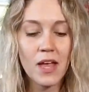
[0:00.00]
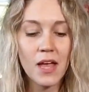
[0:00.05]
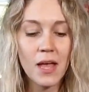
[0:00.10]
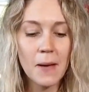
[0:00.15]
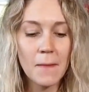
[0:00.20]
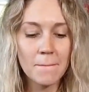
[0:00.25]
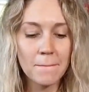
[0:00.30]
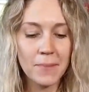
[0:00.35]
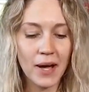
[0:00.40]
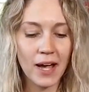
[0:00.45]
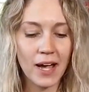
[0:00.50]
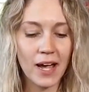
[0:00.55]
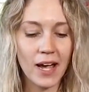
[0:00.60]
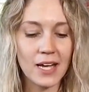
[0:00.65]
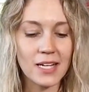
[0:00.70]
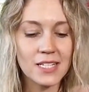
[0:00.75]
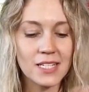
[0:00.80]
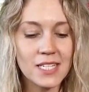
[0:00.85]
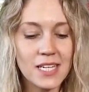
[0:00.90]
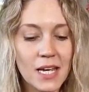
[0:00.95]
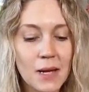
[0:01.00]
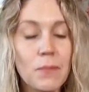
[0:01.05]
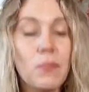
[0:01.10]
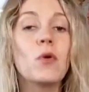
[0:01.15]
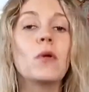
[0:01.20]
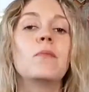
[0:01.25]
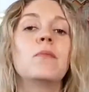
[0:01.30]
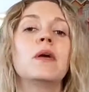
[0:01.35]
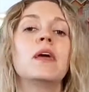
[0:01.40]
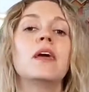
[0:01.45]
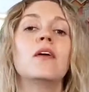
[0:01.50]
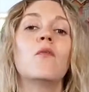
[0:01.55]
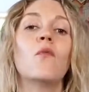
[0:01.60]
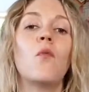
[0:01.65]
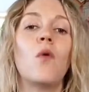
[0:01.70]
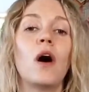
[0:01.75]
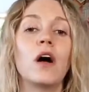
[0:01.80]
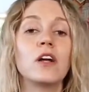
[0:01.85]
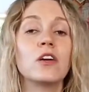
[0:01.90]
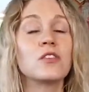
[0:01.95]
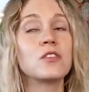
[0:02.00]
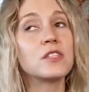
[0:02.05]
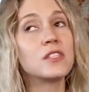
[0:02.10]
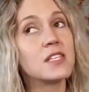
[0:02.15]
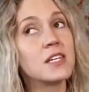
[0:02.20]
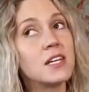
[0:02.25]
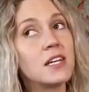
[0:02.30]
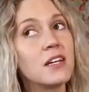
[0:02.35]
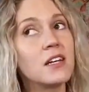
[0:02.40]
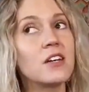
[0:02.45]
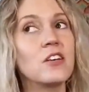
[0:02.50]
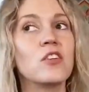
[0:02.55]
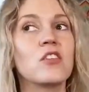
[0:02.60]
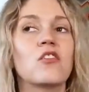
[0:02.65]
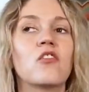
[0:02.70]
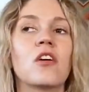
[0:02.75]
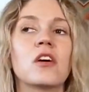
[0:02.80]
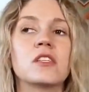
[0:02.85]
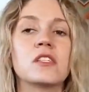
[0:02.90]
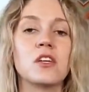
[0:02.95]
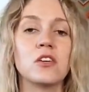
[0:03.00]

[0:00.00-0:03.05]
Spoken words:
But a tip would be, while you're sitting in your garage sale,